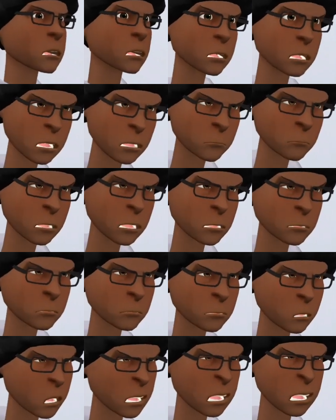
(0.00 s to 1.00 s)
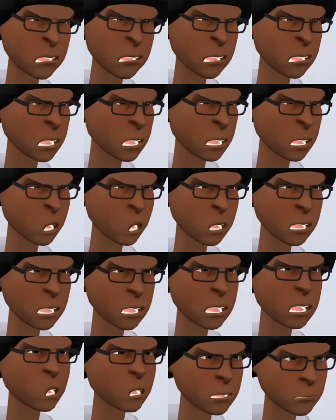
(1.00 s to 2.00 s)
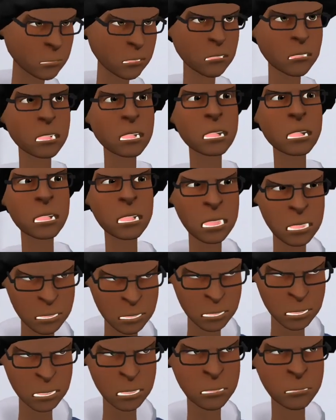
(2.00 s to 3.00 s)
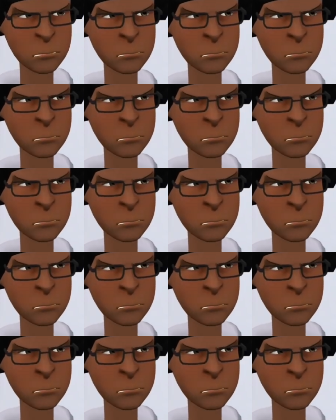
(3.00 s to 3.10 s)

kiss me, what the fuck, Julia, now I'm a fucking die.